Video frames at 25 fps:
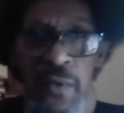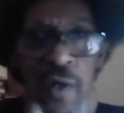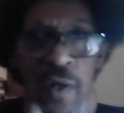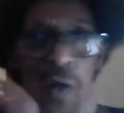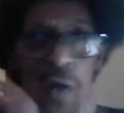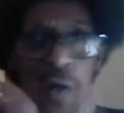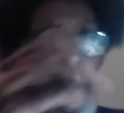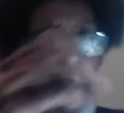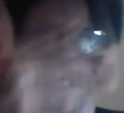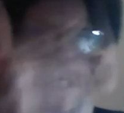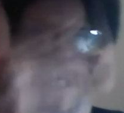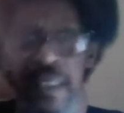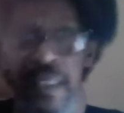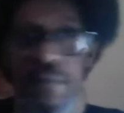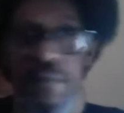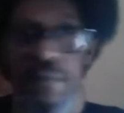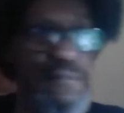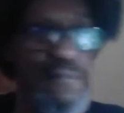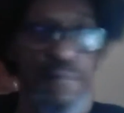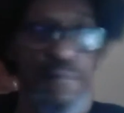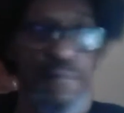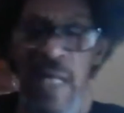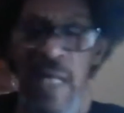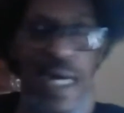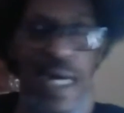over at
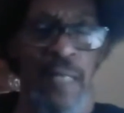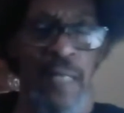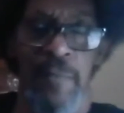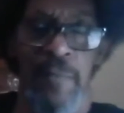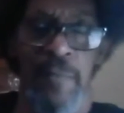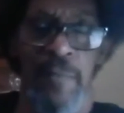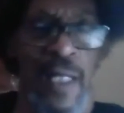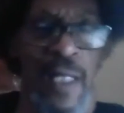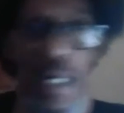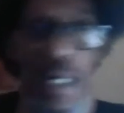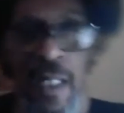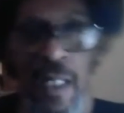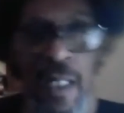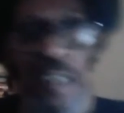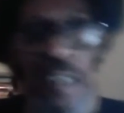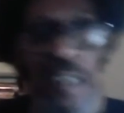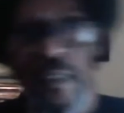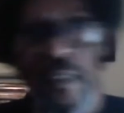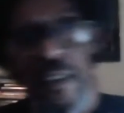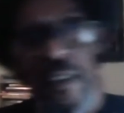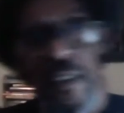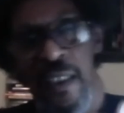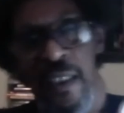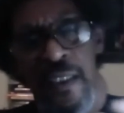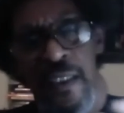
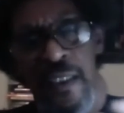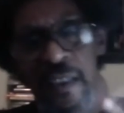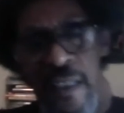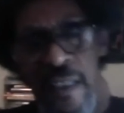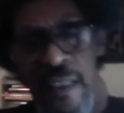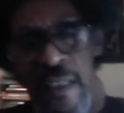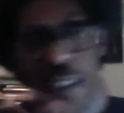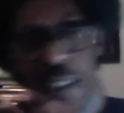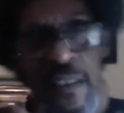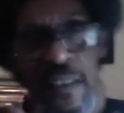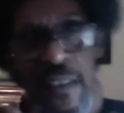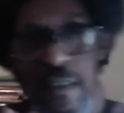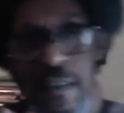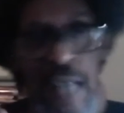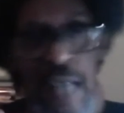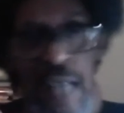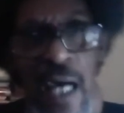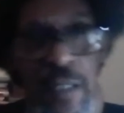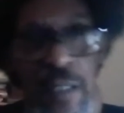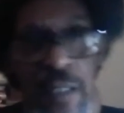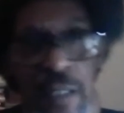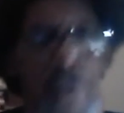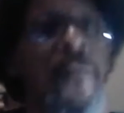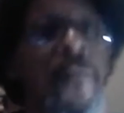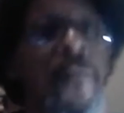this new